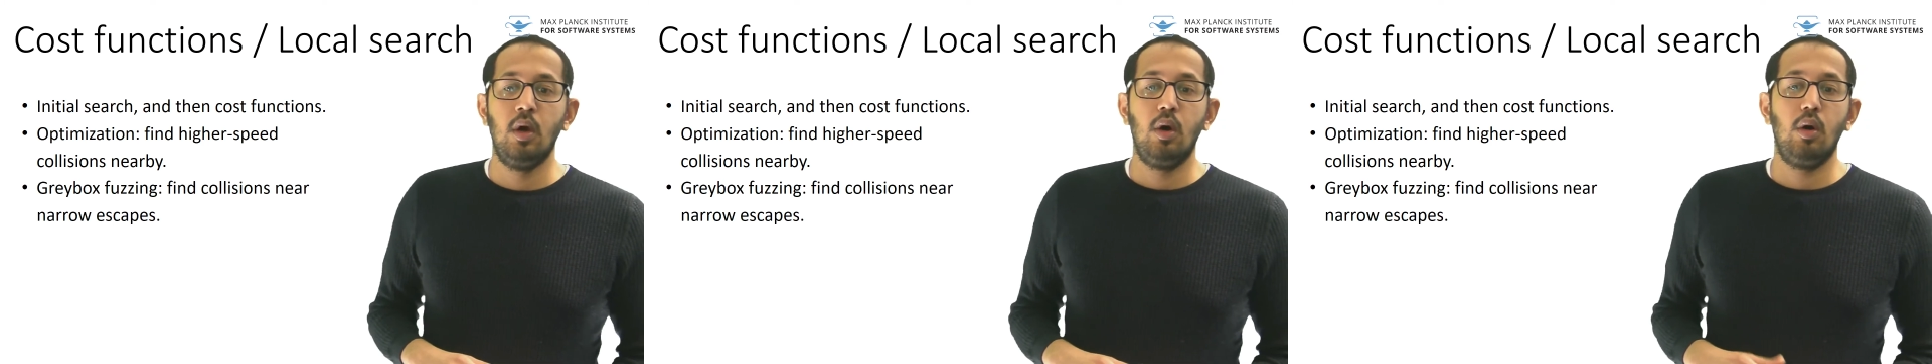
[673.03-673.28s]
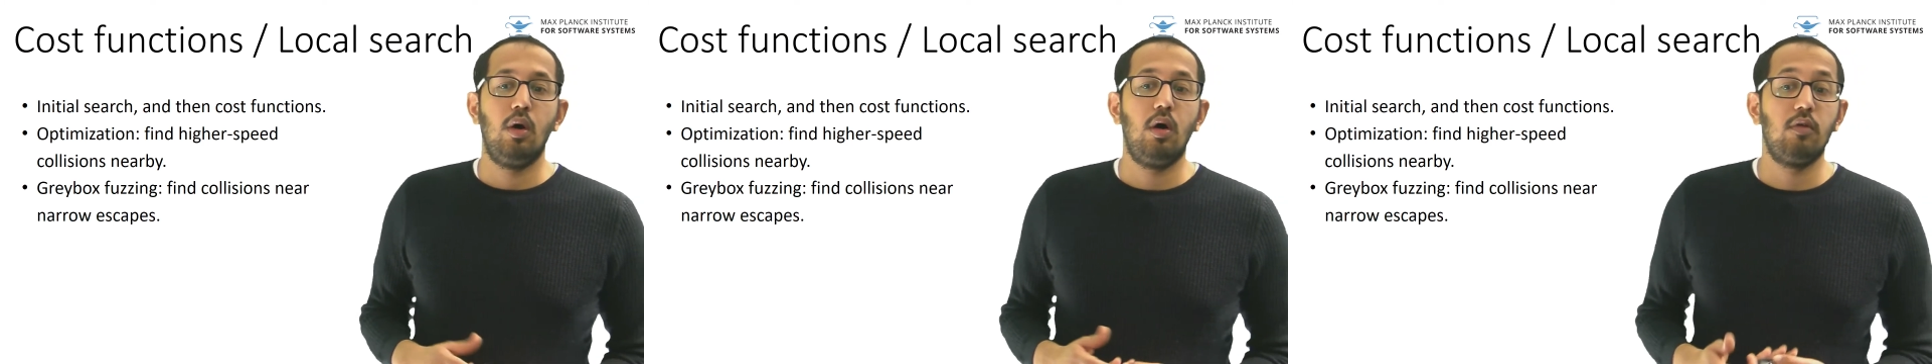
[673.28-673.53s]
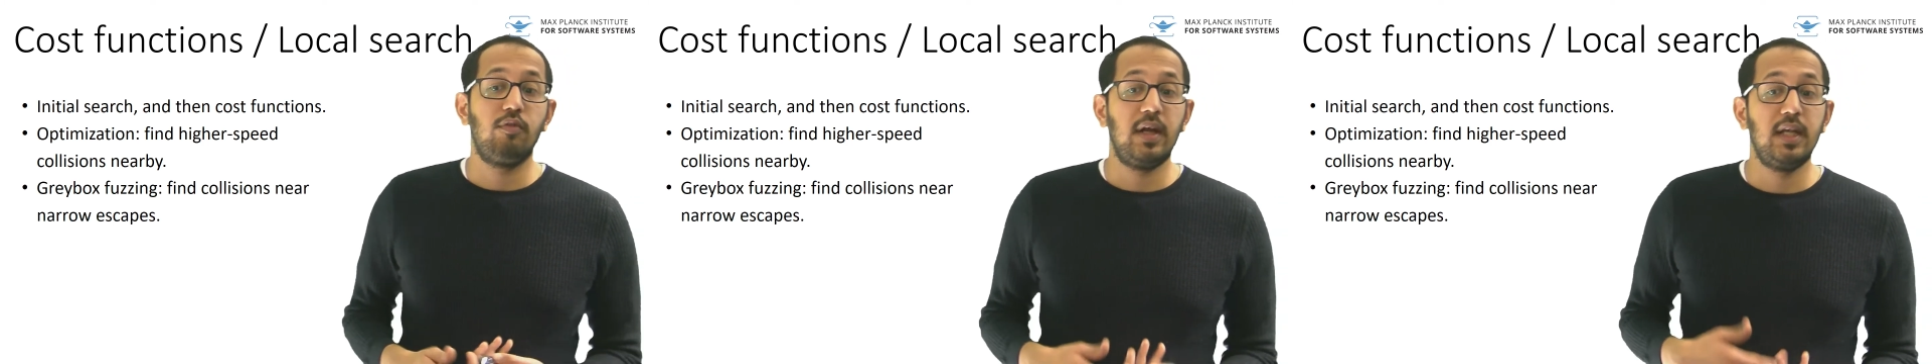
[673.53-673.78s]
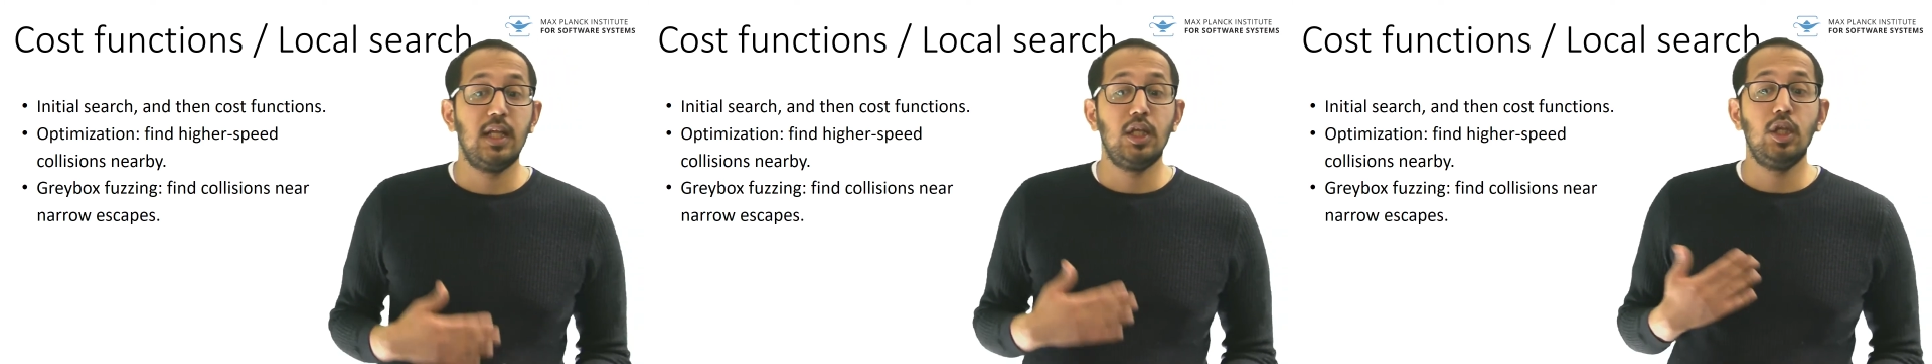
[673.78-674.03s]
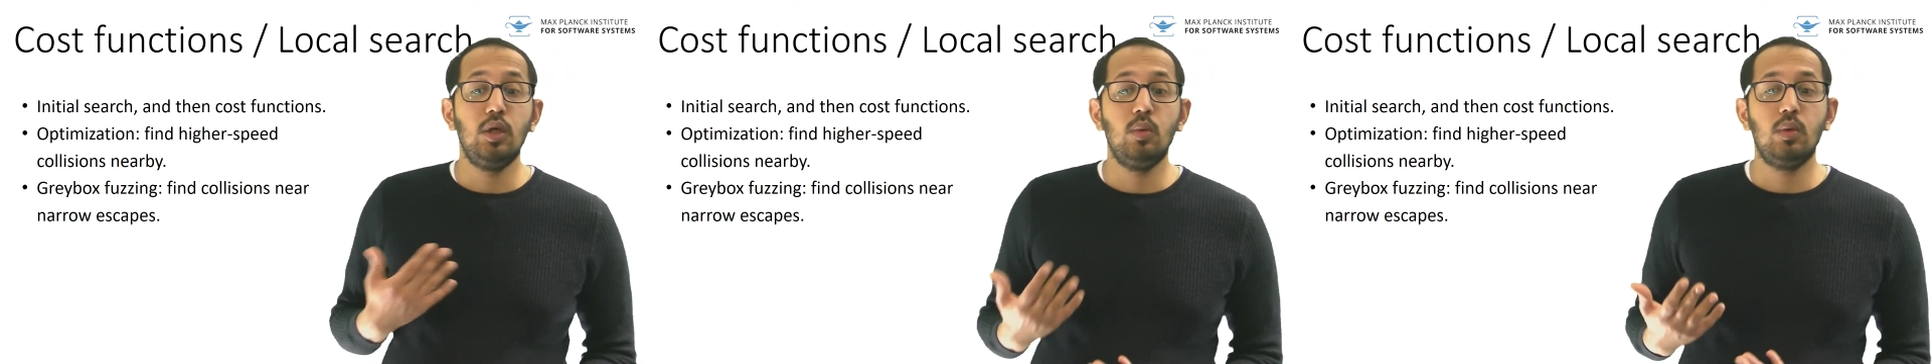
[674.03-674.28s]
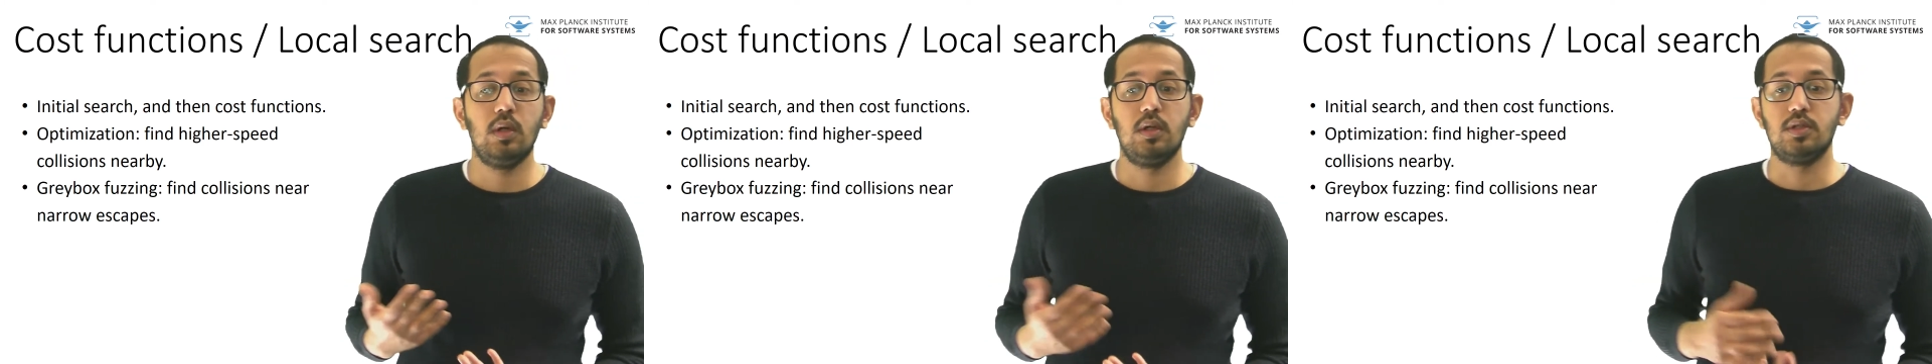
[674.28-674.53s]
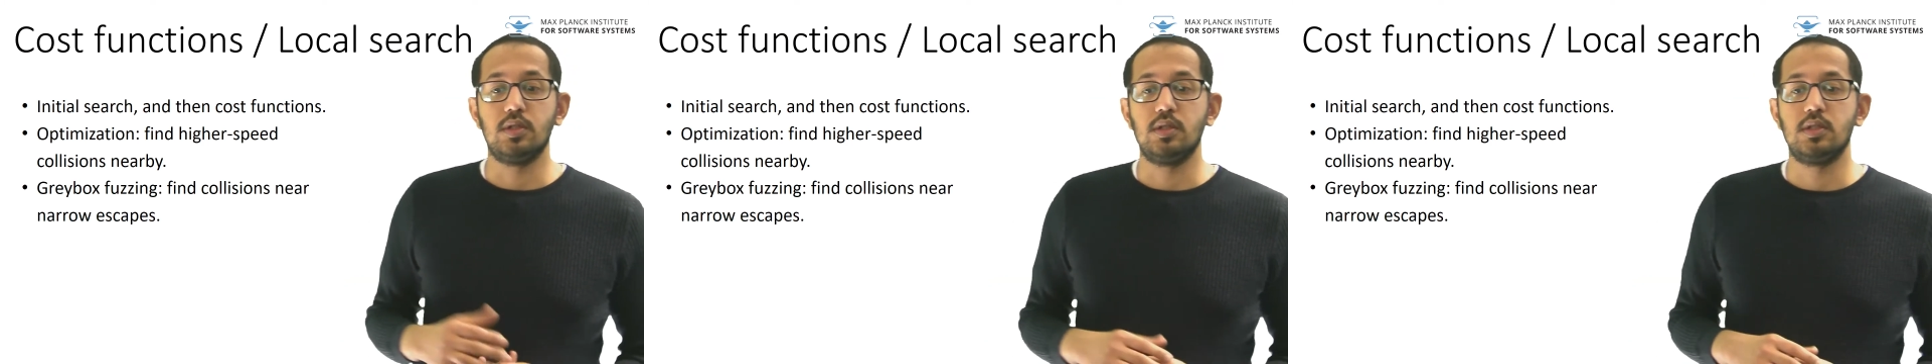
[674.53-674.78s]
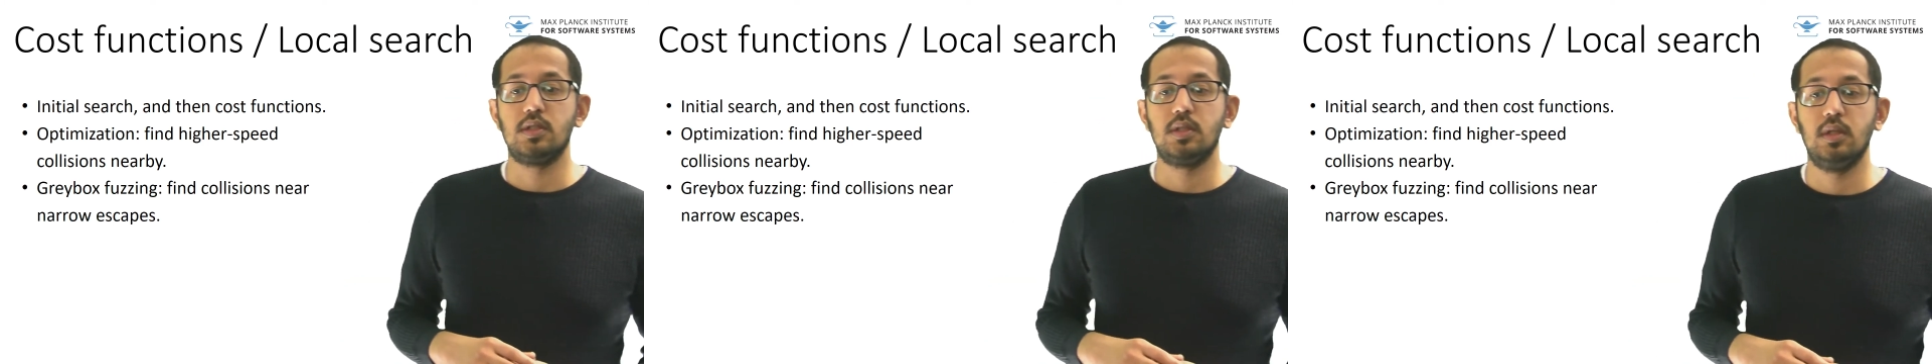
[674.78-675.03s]
or finding new
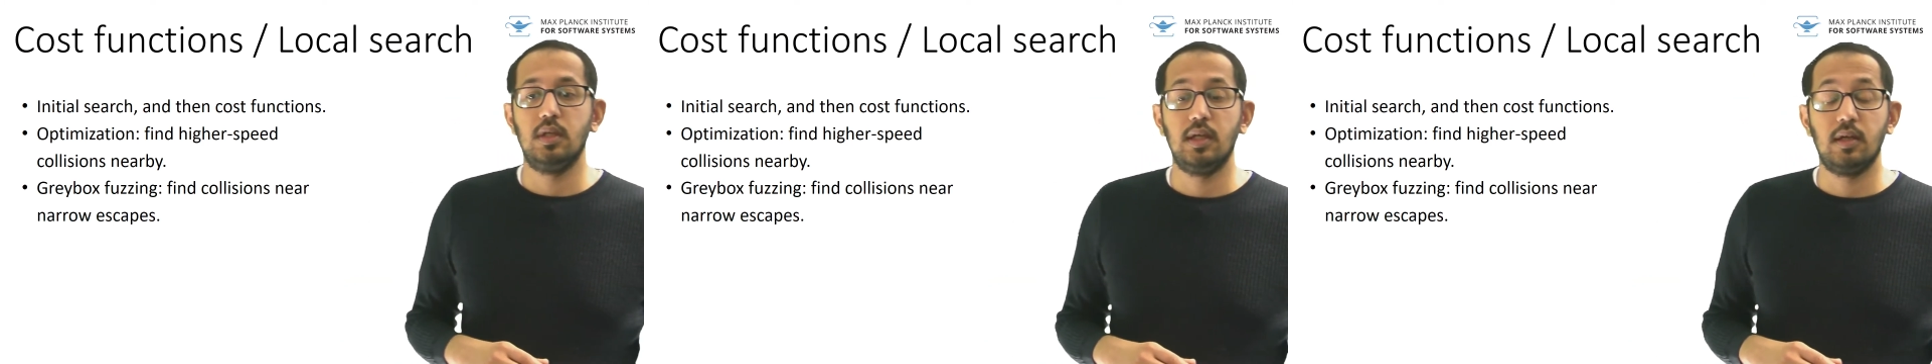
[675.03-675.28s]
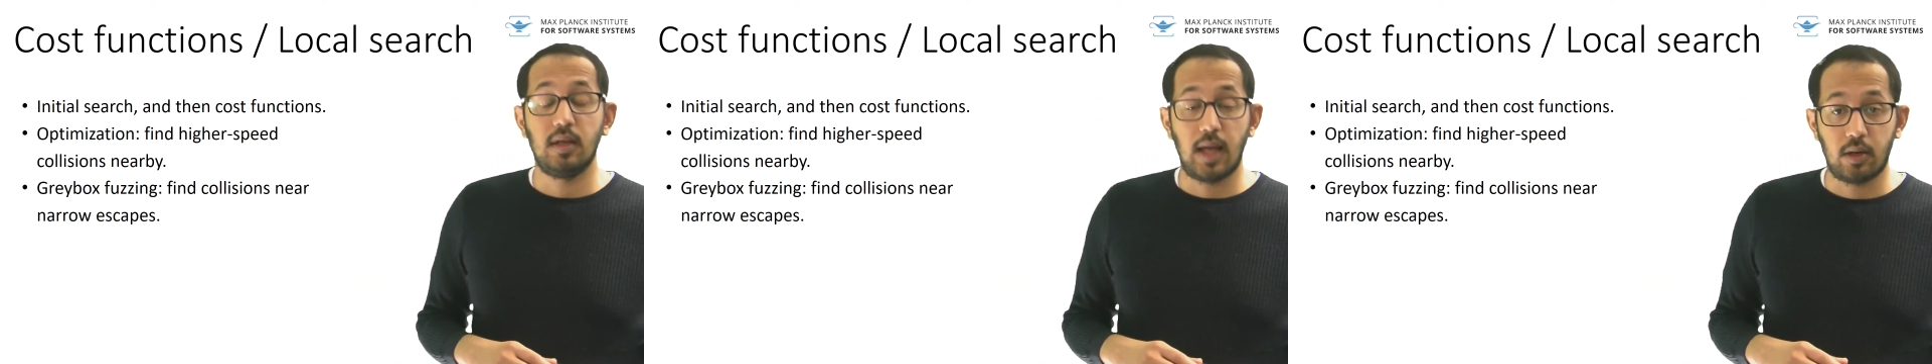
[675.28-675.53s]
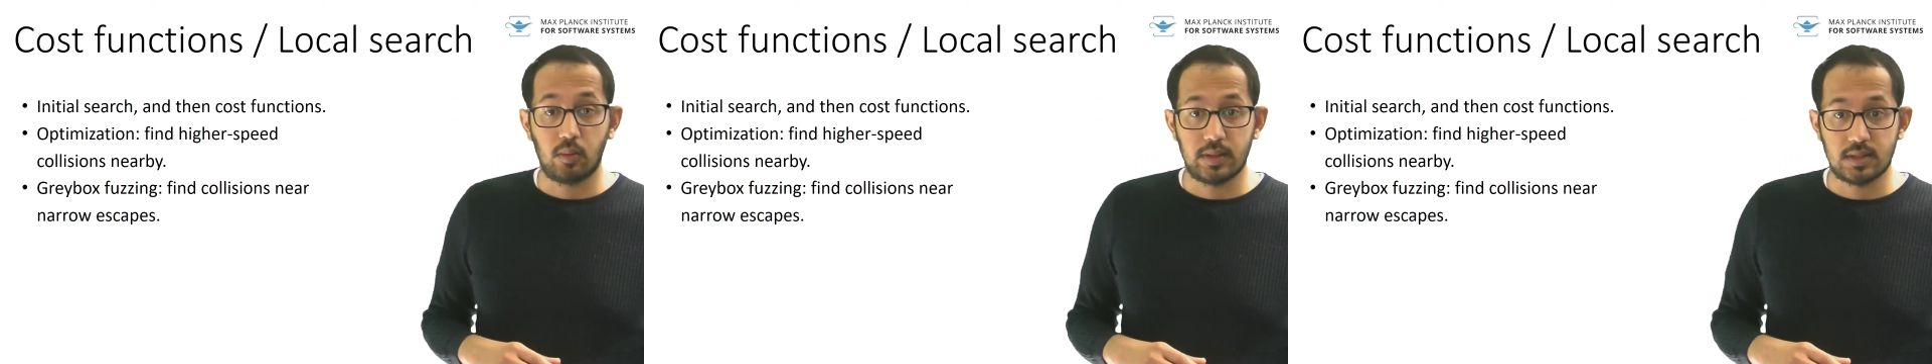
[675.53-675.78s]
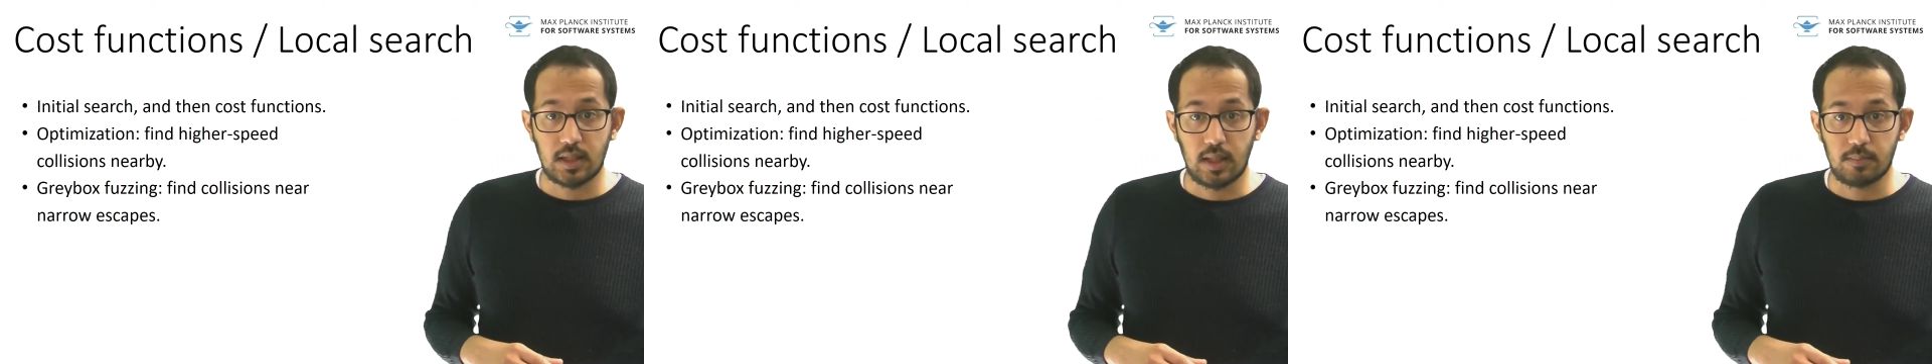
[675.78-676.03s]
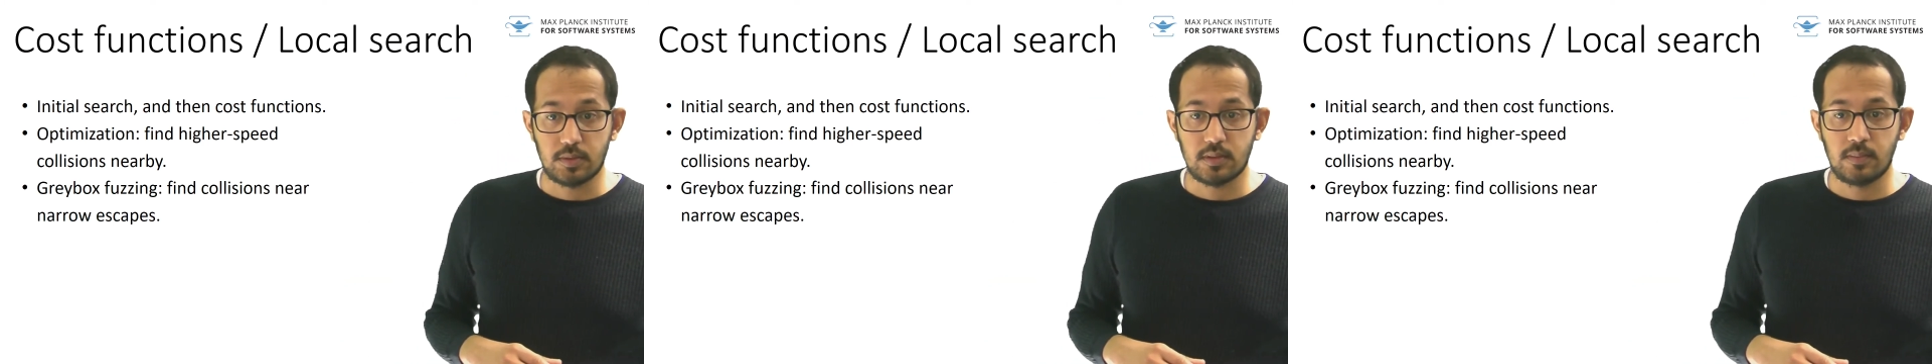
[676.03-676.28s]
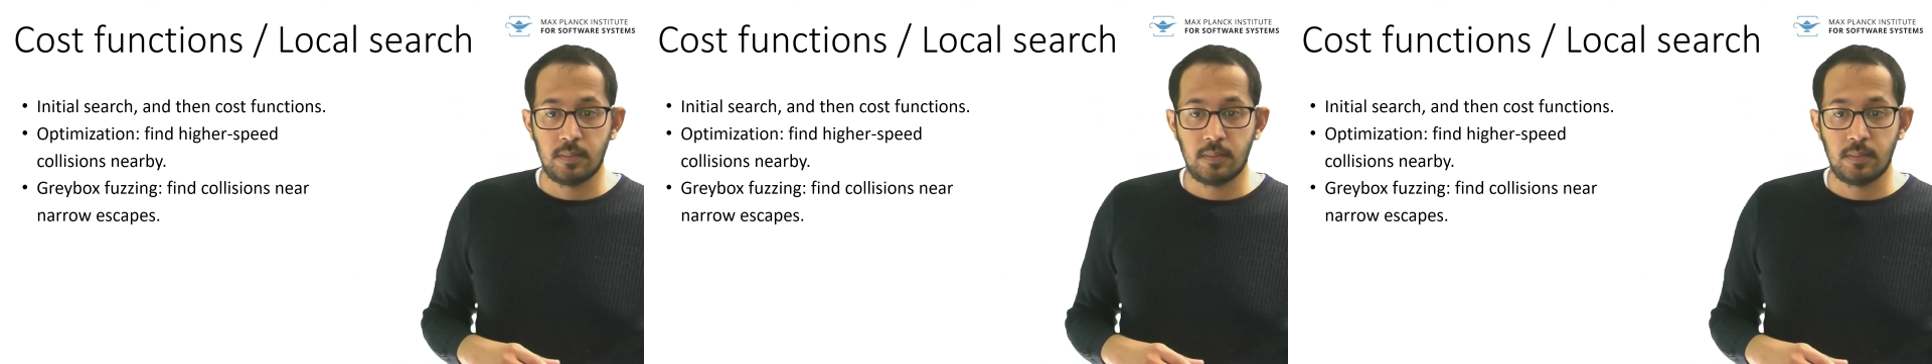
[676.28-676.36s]
collisions near narrow escapes.